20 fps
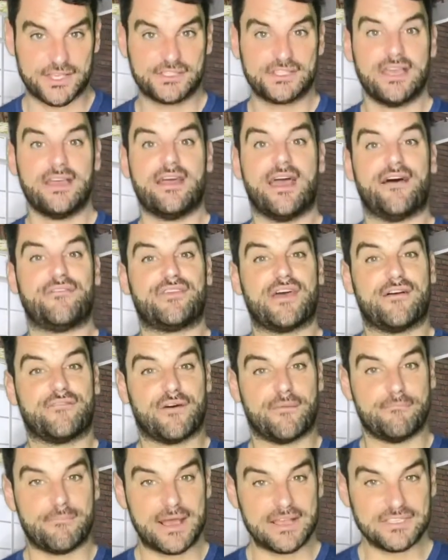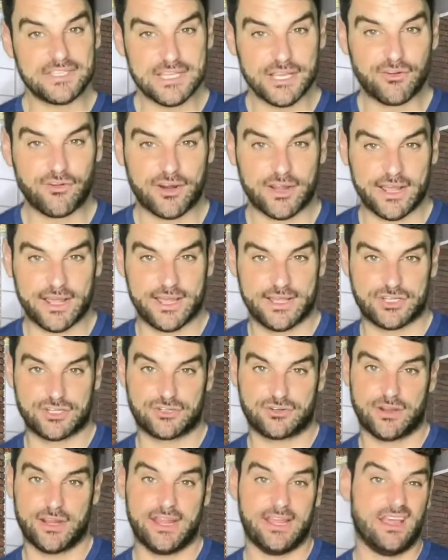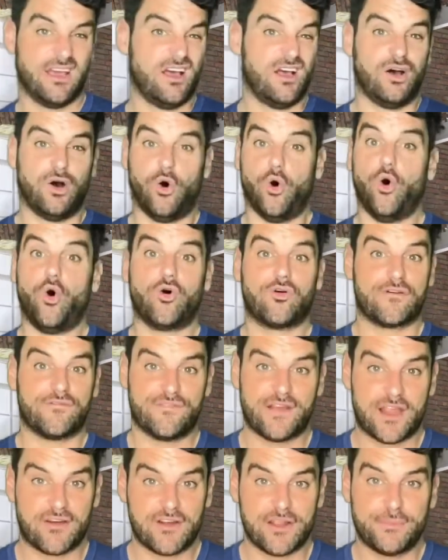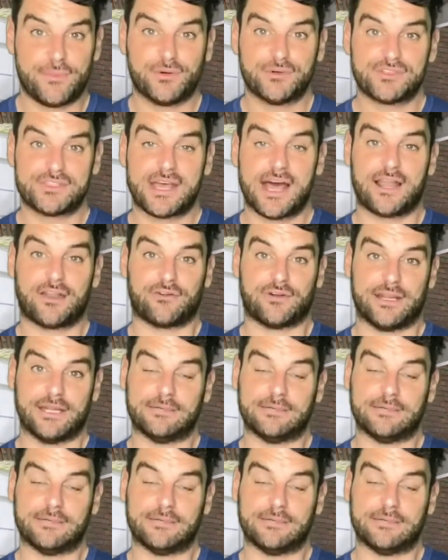if they have a messy credit history or a variable salary.